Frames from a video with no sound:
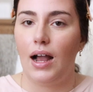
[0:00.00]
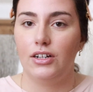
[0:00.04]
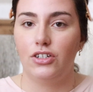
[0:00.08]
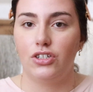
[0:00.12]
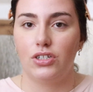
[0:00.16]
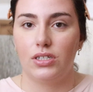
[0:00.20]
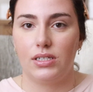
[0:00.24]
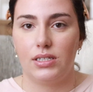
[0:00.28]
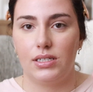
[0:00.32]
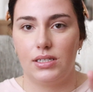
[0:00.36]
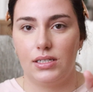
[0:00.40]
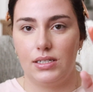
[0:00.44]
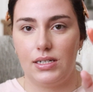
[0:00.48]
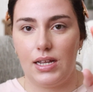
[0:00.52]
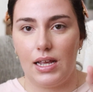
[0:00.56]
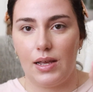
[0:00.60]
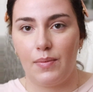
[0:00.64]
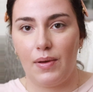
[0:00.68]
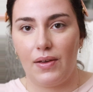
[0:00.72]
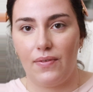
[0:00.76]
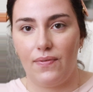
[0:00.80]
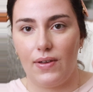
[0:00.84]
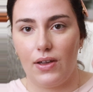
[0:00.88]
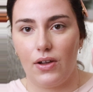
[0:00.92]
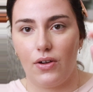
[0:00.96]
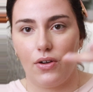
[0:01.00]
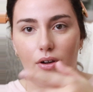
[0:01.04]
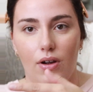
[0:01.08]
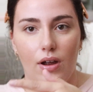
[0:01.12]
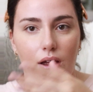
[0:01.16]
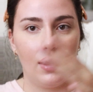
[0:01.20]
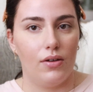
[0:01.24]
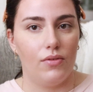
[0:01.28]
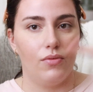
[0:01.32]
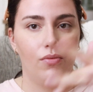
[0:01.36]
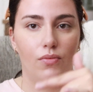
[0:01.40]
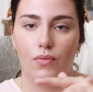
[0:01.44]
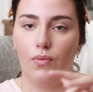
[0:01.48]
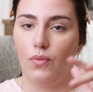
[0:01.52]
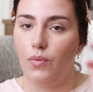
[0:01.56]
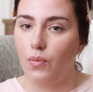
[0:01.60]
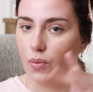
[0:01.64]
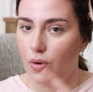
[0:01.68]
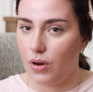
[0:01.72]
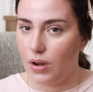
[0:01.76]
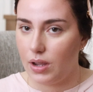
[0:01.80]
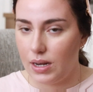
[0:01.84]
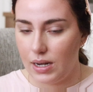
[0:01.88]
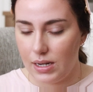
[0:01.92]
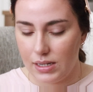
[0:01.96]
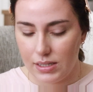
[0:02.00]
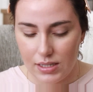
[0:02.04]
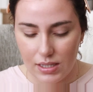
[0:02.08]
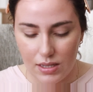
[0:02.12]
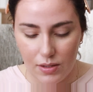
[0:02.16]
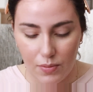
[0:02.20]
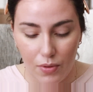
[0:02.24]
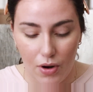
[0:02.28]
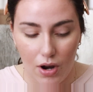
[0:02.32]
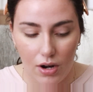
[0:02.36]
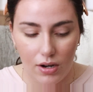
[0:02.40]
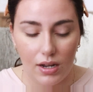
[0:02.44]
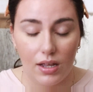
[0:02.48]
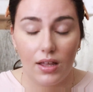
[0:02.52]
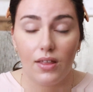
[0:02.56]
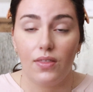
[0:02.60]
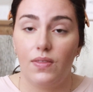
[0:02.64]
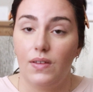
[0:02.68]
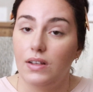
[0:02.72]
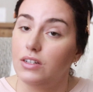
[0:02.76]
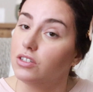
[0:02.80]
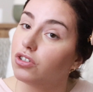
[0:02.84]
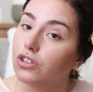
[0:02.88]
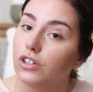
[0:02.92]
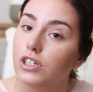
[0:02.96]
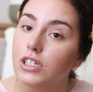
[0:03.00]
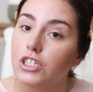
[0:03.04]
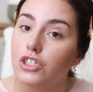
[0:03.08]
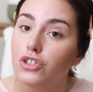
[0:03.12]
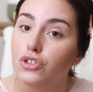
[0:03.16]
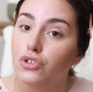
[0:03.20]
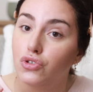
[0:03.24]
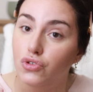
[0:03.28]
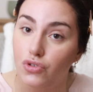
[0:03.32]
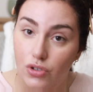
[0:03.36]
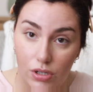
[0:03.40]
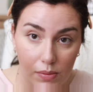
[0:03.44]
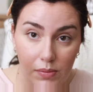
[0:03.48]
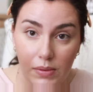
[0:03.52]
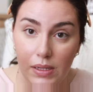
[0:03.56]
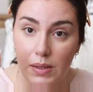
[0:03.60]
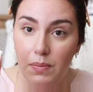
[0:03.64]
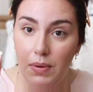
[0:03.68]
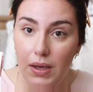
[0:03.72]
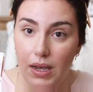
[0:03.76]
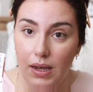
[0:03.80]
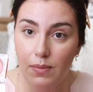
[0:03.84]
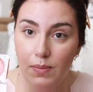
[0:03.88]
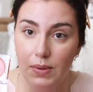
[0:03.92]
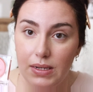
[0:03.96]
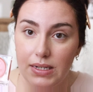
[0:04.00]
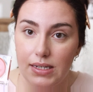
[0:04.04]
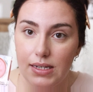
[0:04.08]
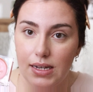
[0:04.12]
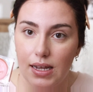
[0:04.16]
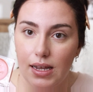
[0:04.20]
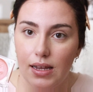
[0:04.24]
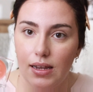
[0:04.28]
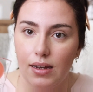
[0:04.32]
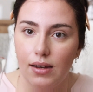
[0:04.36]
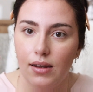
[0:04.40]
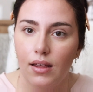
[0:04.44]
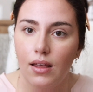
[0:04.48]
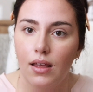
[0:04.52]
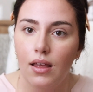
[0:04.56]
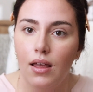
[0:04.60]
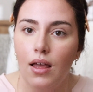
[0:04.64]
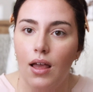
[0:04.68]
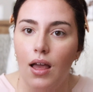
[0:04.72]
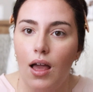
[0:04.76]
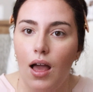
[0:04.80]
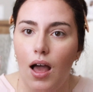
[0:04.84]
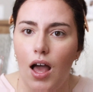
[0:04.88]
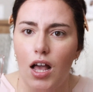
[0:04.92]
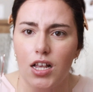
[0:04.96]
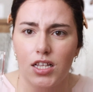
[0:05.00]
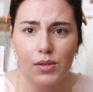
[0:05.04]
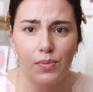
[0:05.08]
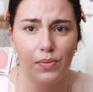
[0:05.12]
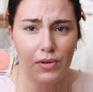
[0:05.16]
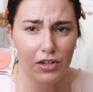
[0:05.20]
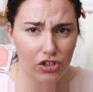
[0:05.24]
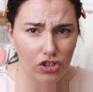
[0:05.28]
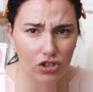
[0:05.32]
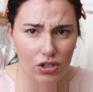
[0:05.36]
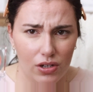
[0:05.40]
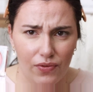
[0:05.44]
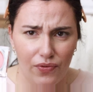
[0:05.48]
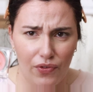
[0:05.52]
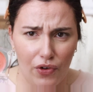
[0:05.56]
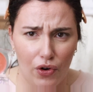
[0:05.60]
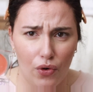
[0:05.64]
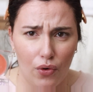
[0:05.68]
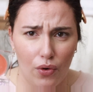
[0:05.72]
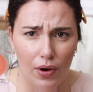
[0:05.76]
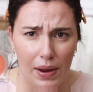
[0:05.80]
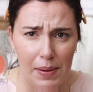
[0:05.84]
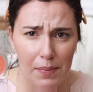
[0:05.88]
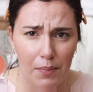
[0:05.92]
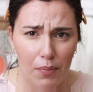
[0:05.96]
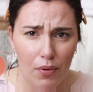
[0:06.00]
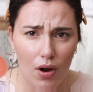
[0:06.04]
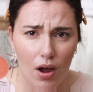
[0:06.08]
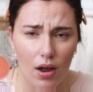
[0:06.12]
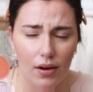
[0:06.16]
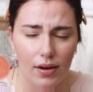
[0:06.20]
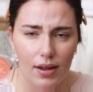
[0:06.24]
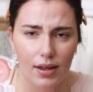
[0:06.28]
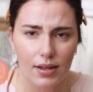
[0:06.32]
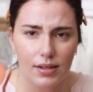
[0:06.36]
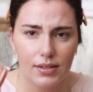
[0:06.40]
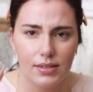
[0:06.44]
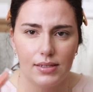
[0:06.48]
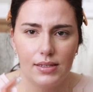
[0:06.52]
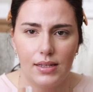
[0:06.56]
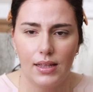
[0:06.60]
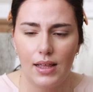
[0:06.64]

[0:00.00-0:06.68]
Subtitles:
I just take my finger and work it into the product. These are extremely pigmented, especially for cream products.